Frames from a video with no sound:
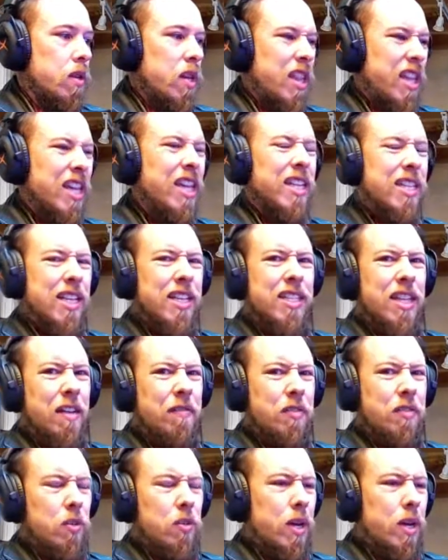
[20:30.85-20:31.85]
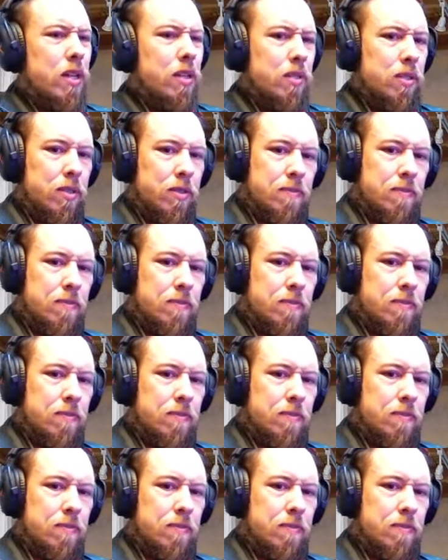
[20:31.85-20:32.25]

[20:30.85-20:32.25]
I think it does have 2 L's.